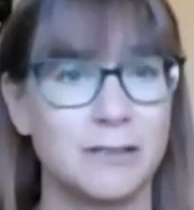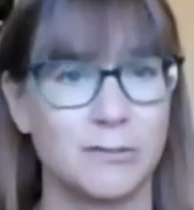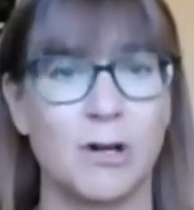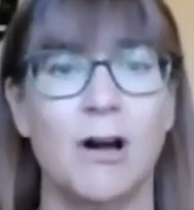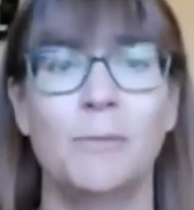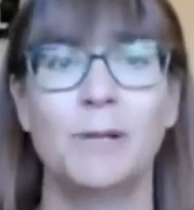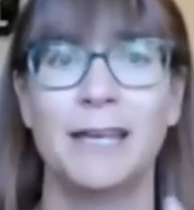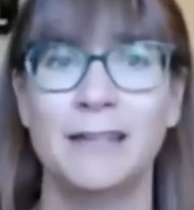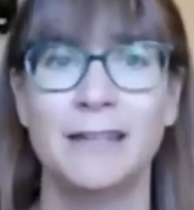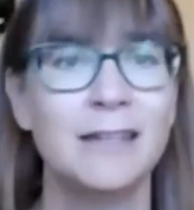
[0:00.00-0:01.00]
so
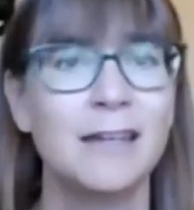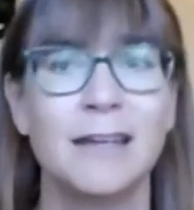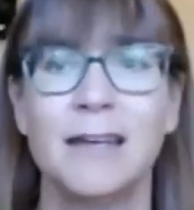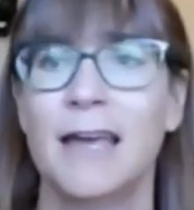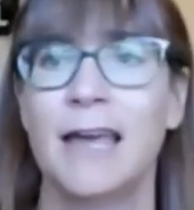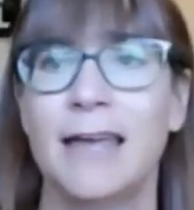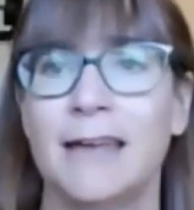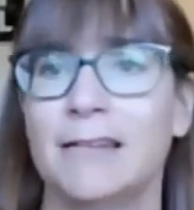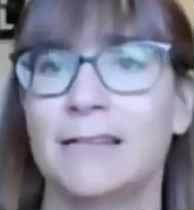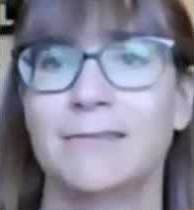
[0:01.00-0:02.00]
complicated
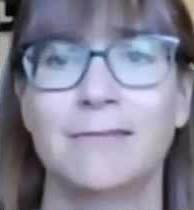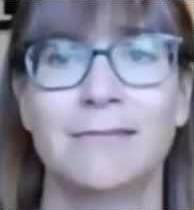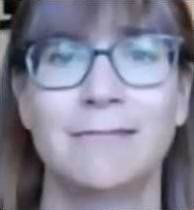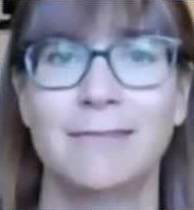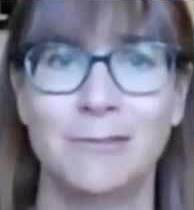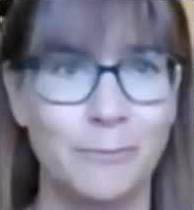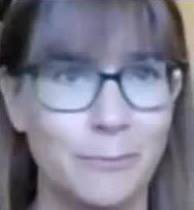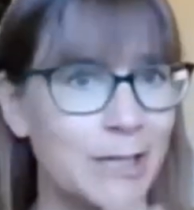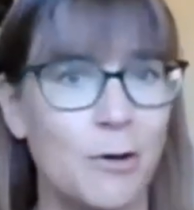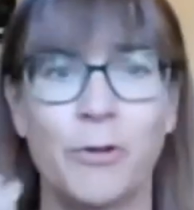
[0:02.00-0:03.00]
and
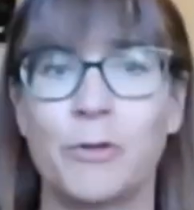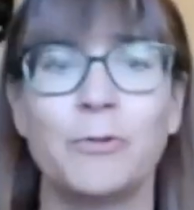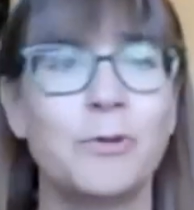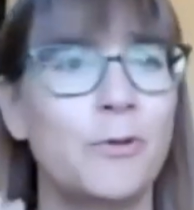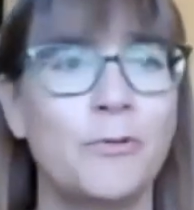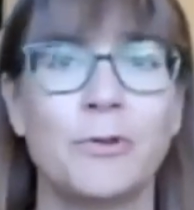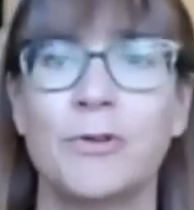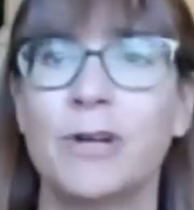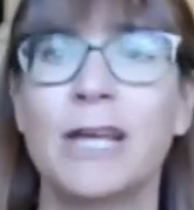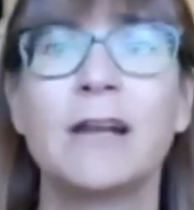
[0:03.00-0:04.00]
we go through it over and
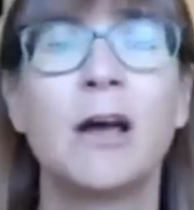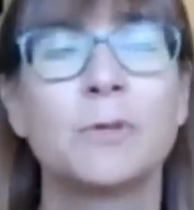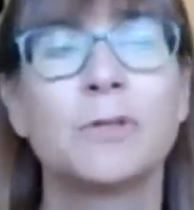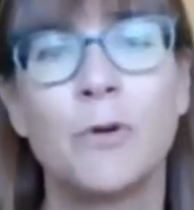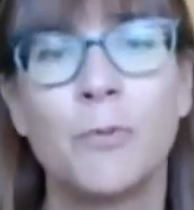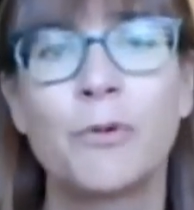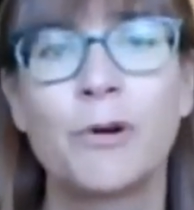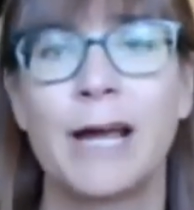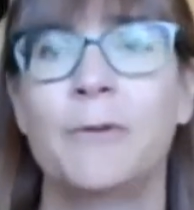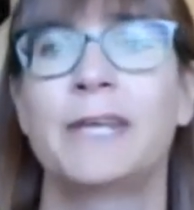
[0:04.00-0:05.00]
over again, I'm so
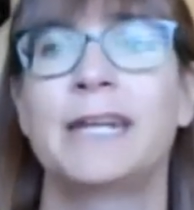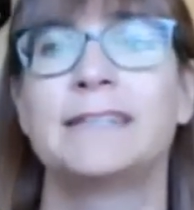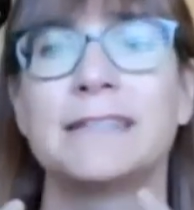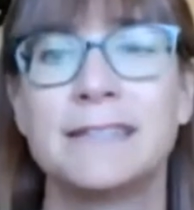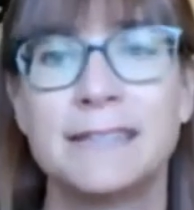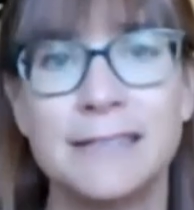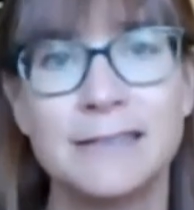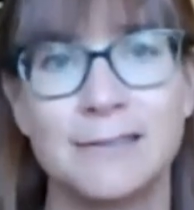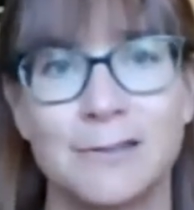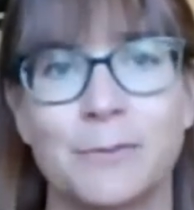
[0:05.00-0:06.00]
proud that as a
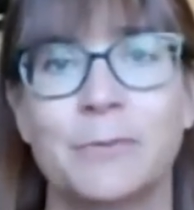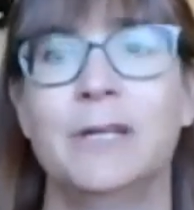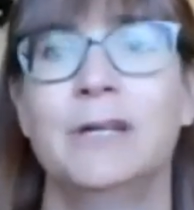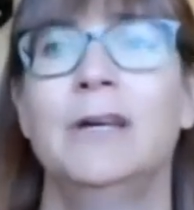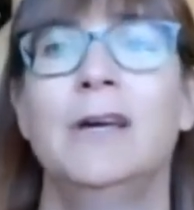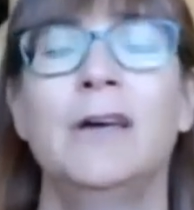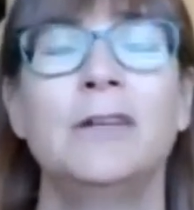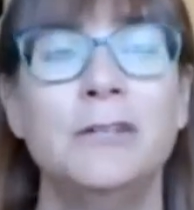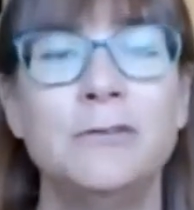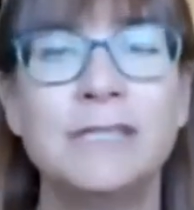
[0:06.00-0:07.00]
system,
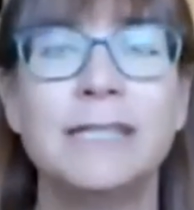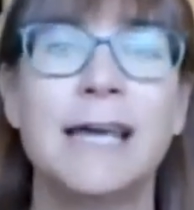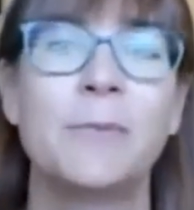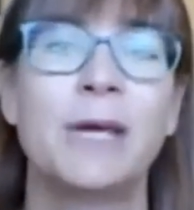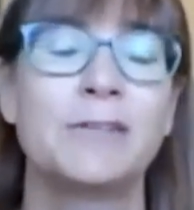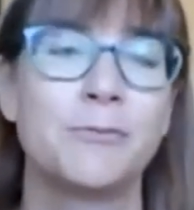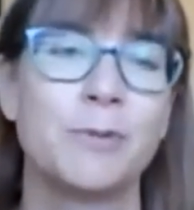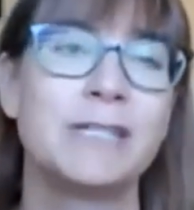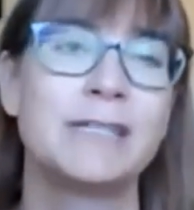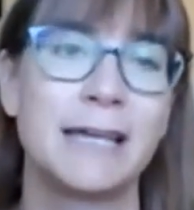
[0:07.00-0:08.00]
UCM has
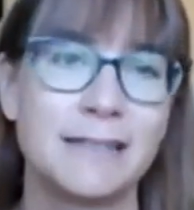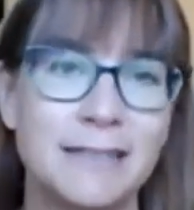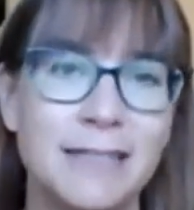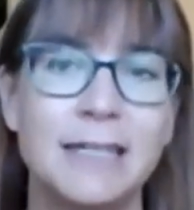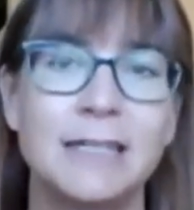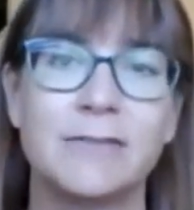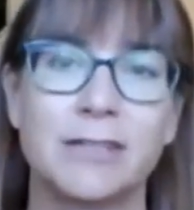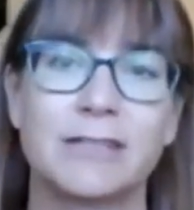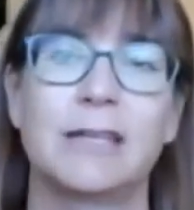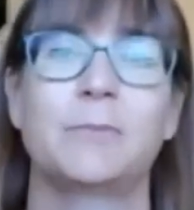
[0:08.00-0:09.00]
reached that stage of
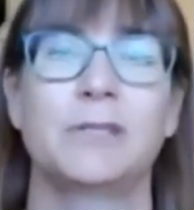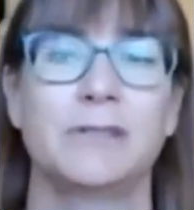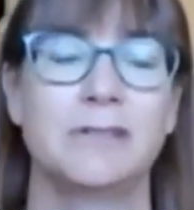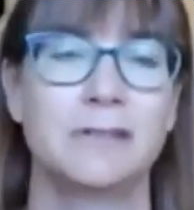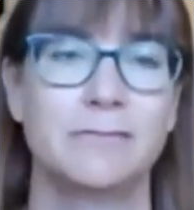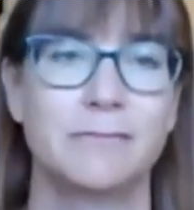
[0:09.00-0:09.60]
acceptance.